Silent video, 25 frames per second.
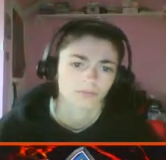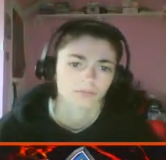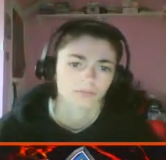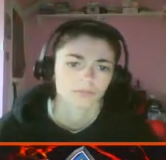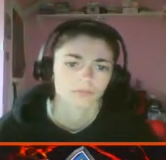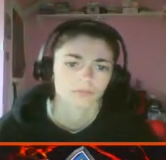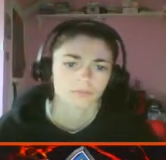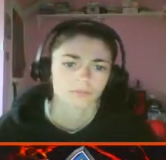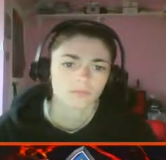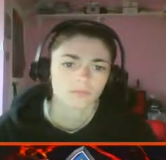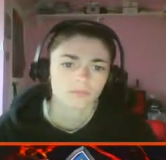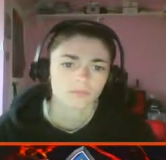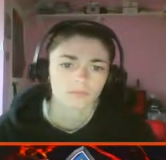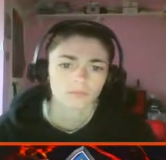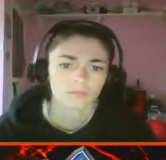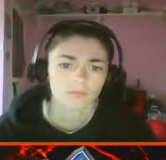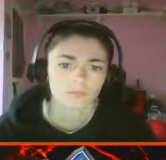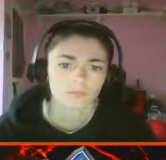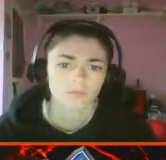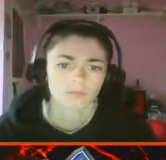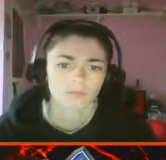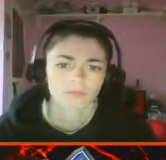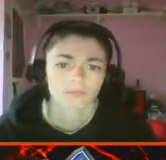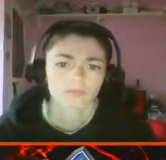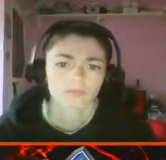
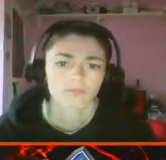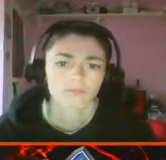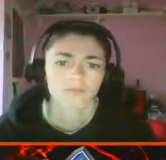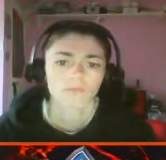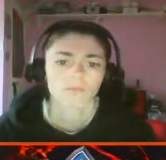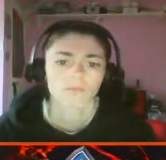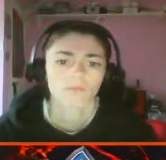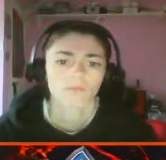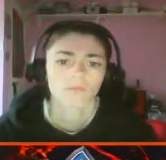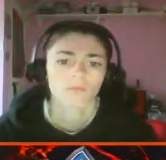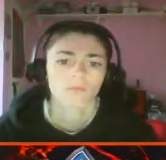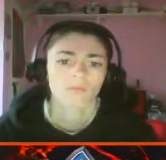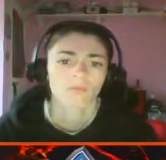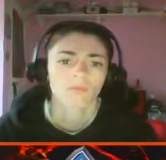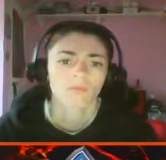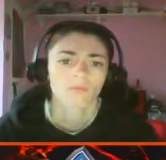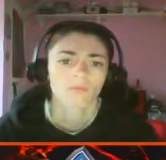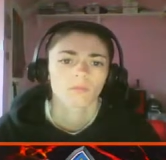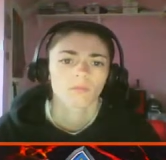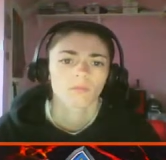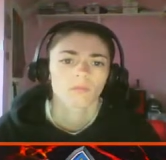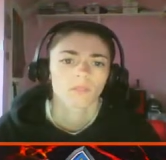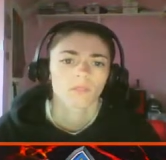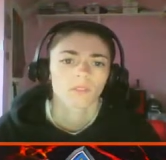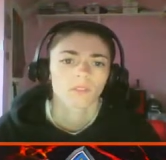
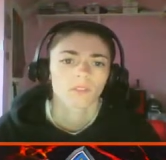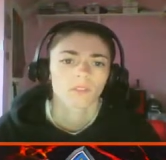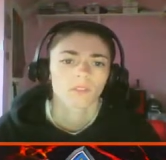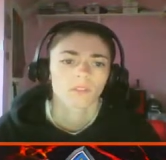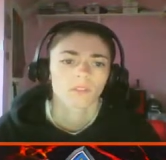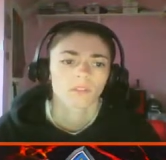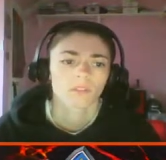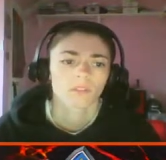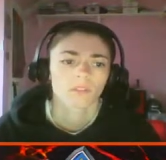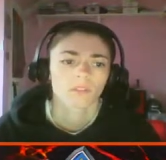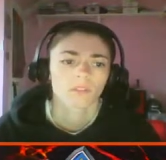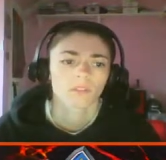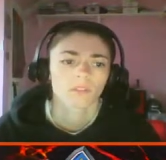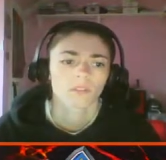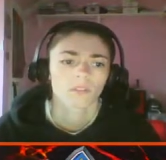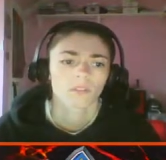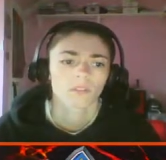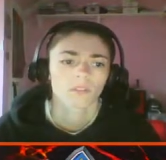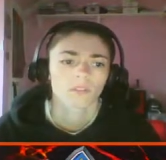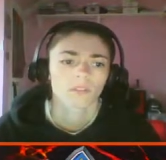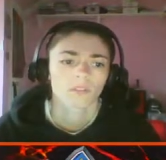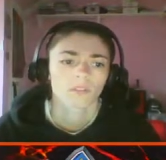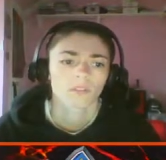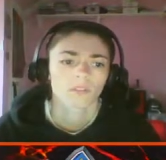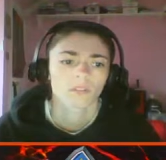
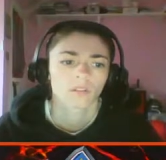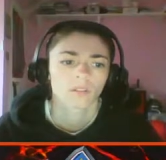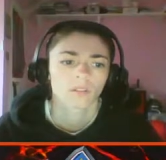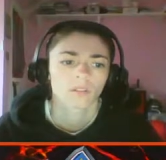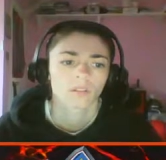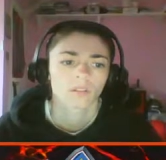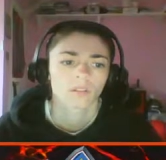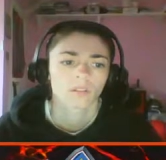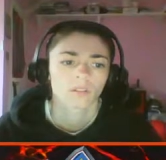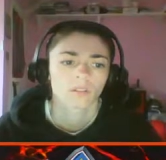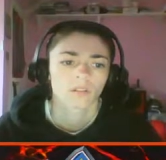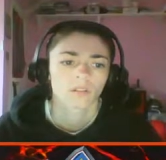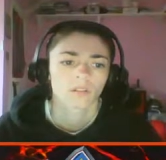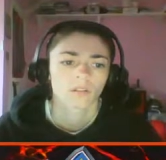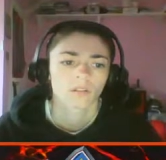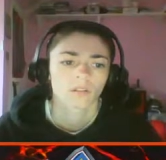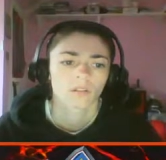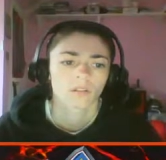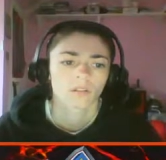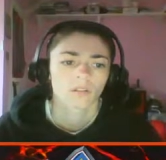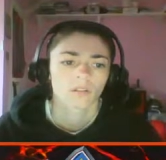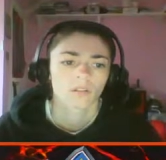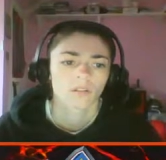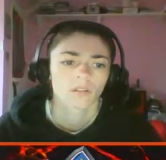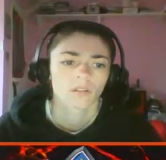
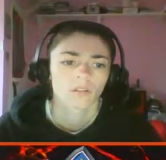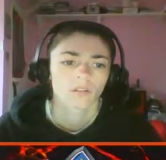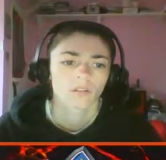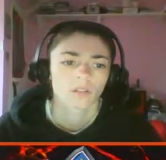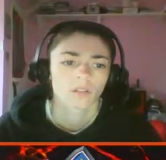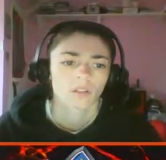No one is speaking in this clip.